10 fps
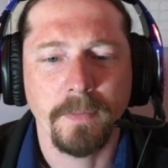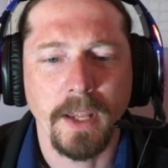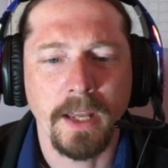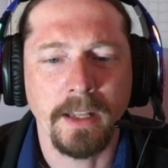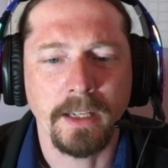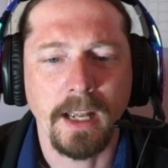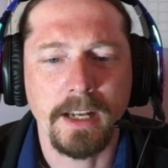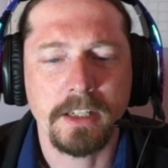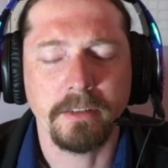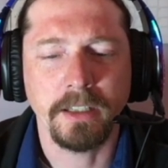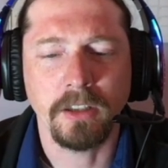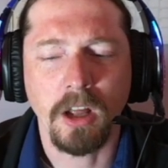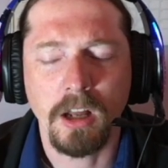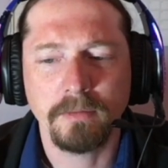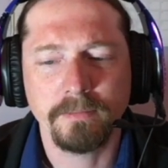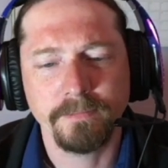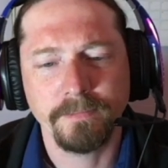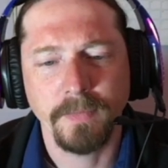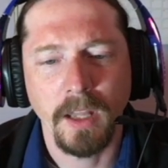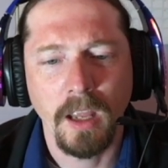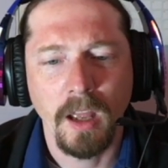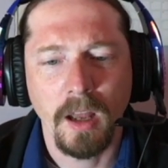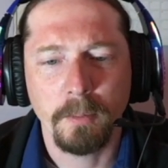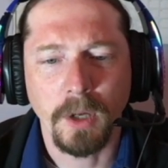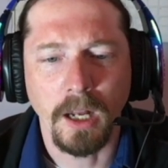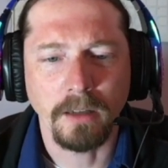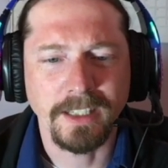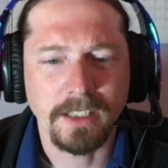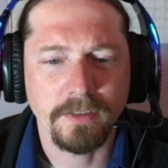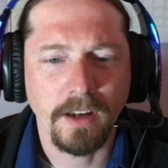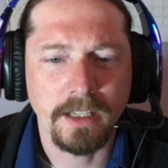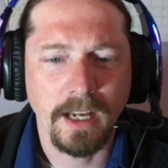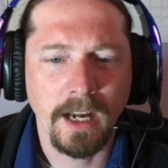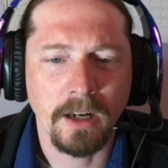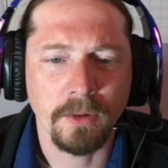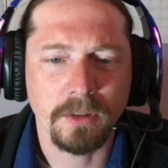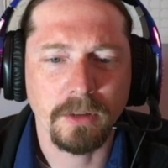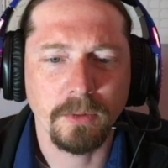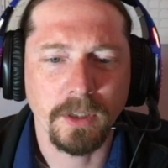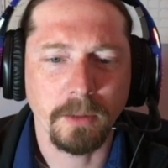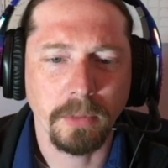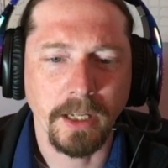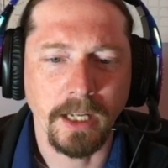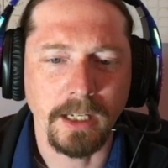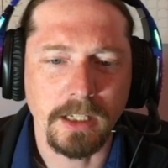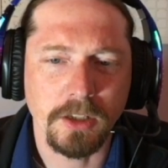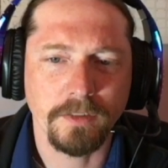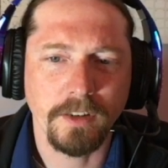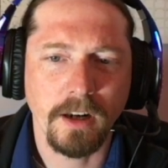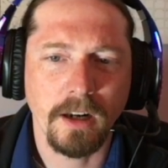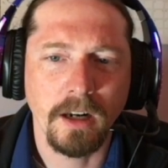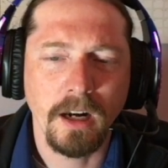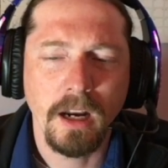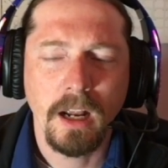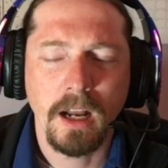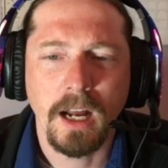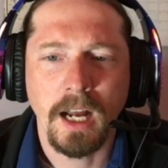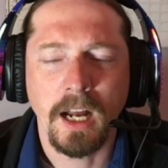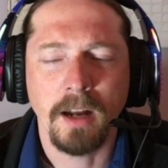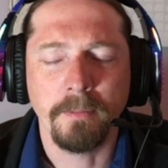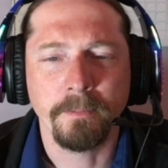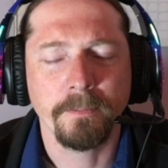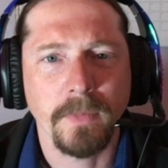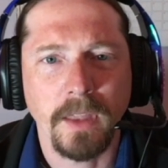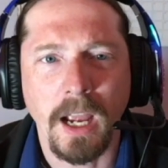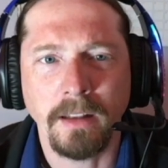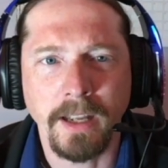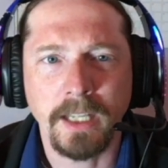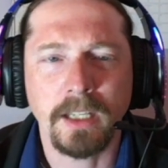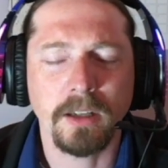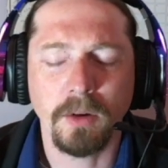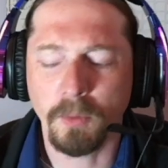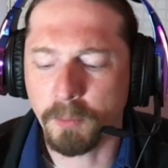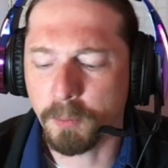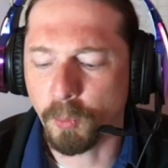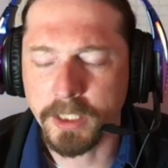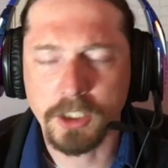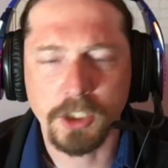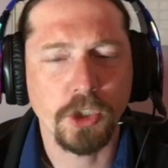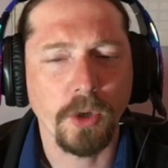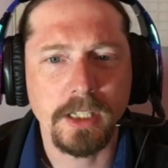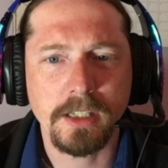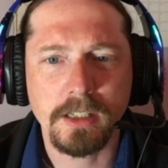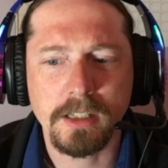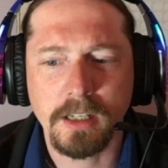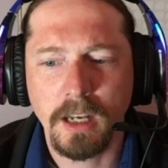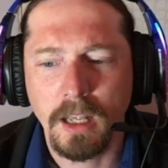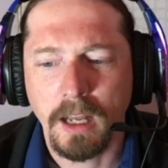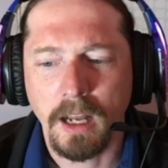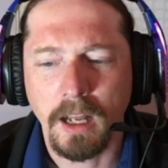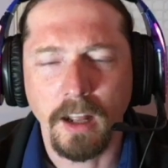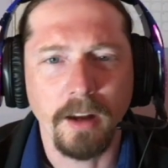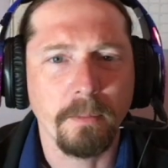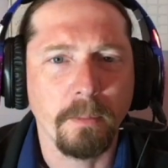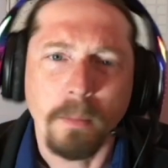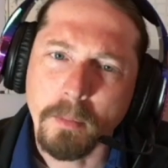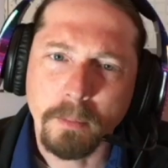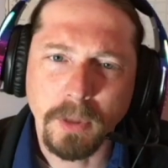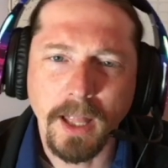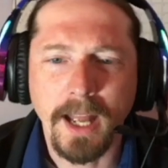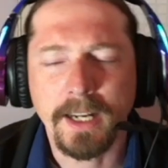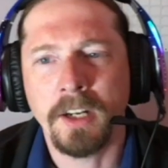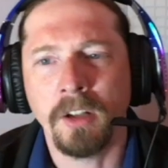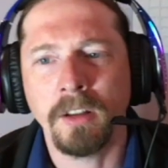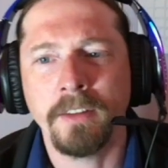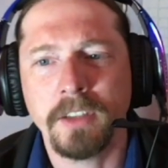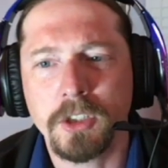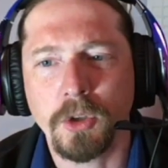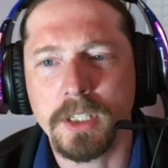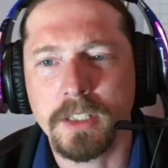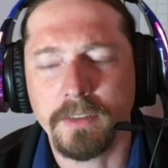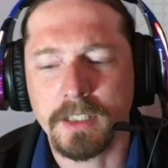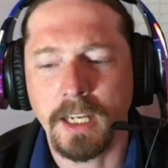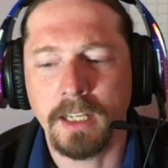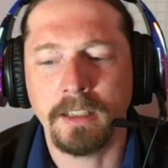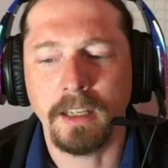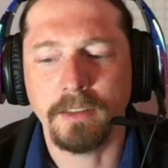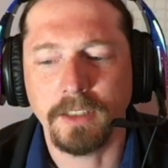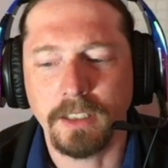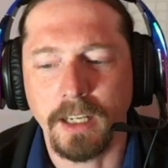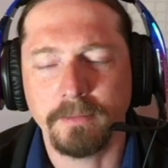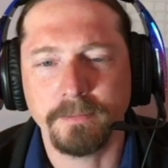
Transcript: and then castling long. But let's find out what the plan is. So far, I like white's choices. Black, I don't love the choice of the Scandinavian yet.